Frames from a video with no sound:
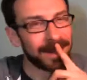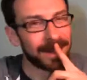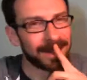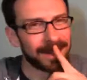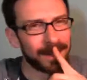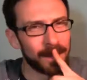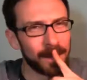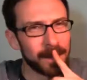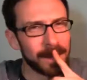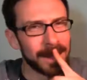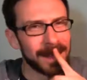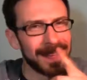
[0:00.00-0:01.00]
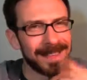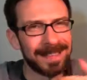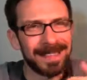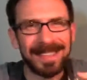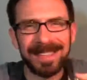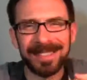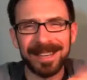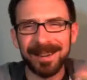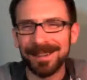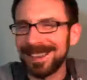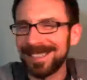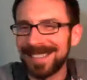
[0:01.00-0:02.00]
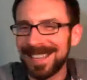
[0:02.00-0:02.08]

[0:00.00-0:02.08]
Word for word: I think he's staring at his